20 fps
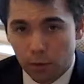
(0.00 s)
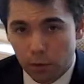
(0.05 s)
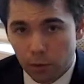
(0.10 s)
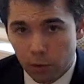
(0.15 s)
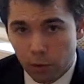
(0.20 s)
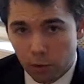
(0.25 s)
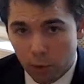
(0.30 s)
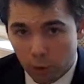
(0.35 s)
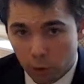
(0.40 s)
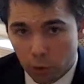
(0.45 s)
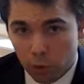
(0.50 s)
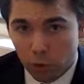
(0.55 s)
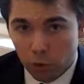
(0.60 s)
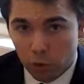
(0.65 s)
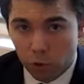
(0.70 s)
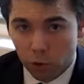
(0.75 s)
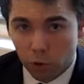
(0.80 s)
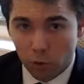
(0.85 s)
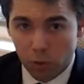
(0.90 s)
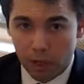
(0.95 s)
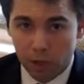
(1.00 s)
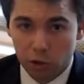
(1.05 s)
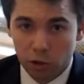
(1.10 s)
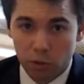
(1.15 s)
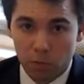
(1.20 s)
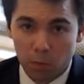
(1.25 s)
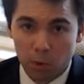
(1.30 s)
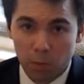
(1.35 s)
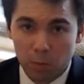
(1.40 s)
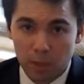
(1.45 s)
The crucial
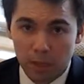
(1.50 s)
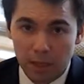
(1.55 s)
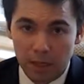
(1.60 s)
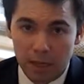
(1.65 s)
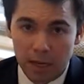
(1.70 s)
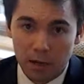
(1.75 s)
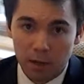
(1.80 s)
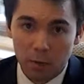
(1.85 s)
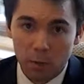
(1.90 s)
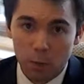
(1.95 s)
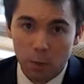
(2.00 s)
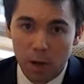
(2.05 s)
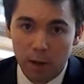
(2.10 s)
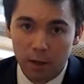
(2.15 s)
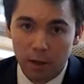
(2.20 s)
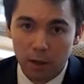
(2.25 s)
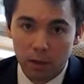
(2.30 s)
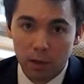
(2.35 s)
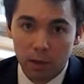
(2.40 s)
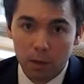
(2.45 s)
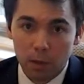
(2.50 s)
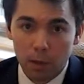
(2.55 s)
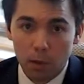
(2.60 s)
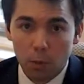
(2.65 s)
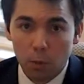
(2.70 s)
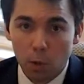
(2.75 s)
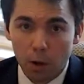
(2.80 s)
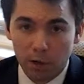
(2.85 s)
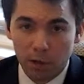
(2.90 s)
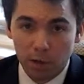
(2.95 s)
question will be then whether
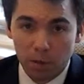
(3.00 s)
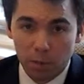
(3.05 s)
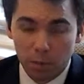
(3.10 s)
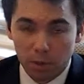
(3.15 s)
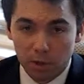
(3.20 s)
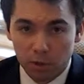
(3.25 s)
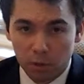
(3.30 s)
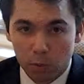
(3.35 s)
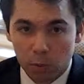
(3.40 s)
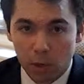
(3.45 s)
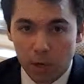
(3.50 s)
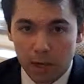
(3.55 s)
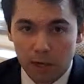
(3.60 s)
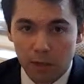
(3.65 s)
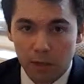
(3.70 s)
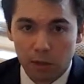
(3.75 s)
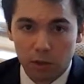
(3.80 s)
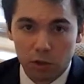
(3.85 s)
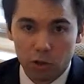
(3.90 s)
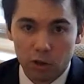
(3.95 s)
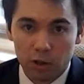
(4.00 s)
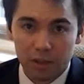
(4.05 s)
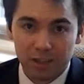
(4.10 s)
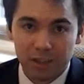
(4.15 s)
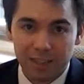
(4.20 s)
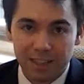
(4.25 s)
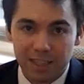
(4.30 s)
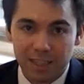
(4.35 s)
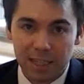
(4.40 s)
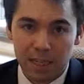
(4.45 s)
one can persuade the
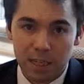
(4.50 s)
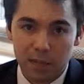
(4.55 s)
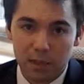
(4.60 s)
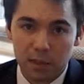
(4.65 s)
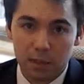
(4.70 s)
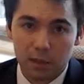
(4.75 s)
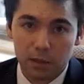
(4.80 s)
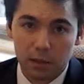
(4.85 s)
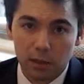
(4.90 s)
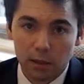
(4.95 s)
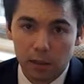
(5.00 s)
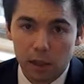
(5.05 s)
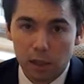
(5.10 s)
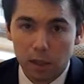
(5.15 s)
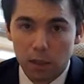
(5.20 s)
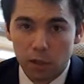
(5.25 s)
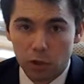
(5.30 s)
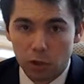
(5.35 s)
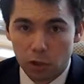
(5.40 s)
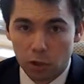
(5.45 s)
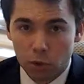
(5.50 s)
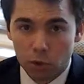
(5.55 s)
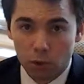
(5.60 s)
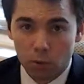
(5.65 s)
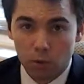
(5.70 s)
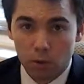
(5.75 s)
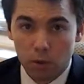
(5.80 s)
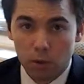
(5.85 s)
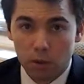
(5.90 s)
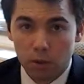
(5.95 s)
trustees
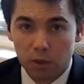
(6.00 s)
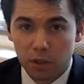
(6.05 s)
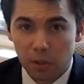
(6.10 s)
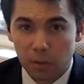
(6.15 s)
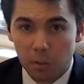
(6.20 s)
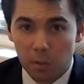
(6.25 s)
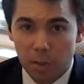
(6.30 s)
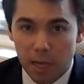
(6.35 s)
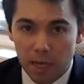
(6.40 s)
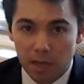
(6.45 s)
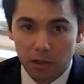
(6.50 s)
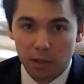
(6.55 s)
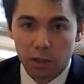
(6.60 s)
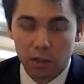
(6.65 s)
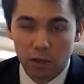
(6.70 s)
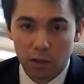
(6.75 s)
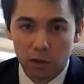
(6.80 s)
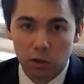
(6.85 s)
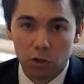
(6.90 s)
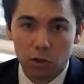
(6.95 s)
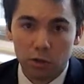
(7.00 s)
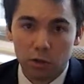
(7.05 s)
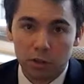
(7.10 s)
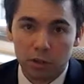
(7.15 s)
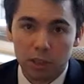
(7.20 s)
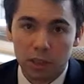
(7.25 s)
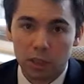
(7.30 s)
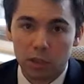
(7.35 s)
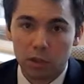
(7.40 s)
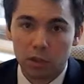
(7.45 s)
to submit to the
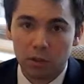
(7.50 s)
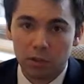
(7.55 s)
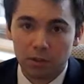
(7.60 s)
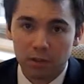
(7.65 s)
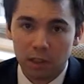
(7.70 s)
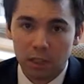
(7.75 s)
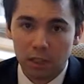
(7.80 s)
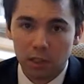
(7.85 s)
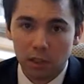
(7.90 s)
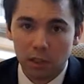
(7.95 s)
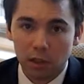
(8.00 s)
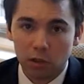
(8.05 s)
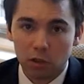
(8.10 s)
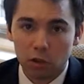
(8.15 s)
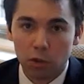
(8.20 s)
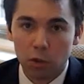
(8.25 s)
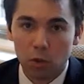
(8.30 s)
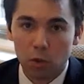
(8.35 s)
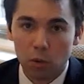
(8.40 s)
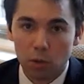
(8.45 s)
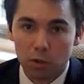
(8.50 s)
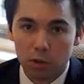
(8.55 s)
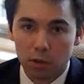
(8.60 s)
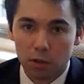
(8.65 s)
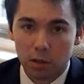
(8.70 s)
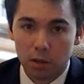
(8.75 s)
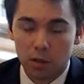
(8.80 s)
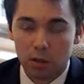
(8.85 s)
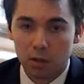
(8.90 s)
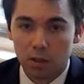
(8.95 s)
jurisdiction of the English court
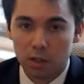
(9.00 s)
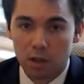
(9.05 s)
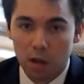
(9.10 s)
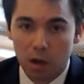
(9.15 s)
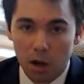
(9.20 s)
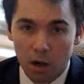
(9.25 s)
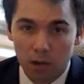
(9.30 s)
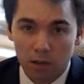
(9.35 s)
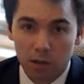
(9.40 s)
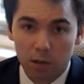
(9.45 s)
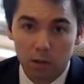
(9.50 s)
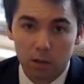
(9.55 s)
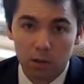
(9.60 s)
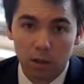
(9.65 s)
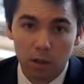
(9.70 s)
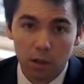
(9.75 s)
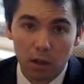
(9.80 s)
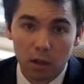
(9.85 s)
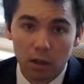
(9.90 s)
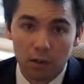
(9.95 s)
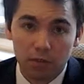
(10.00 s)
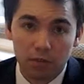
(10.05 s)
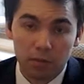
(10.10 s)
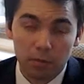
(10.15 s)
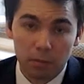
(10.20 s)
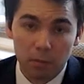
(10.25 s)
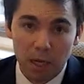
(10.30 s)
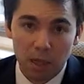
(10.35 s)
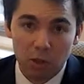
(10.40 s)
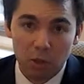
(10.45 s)
at the start
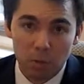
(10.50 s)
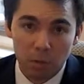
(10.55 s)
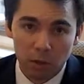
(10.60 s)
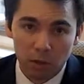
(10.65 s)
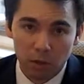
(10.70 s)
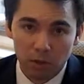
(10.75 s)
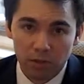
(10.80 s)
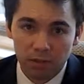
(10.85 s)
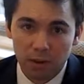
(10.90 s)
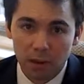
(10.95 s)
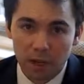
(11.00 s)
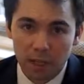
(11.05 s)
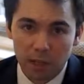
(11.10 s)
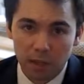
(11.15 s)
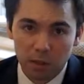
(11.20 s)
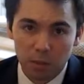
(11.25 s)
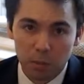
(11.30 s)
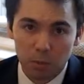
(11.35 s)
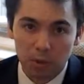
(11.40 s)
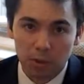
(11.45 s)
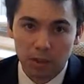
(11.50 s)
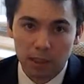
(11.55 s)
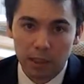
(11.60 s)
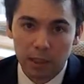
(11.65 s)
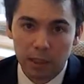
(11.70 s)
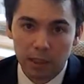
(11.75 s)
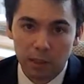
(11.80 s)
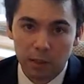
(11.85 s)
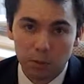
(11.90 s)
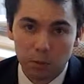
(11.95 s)
of matrimonial finance
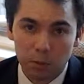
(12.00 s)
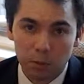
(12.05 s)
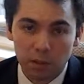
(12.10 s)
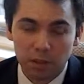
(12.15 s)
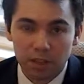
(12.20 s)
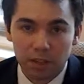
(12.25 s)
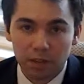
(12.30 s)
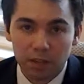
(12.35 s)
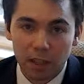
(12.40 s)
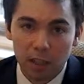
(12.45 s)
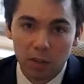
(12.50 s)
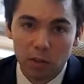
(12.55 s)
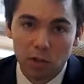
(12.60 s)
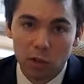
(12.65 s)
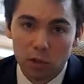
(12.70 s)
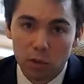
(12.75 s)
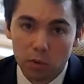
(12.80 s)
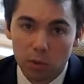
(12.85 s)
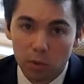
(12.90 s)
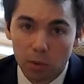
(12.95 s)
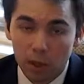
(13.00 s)
proceedings, because if they do,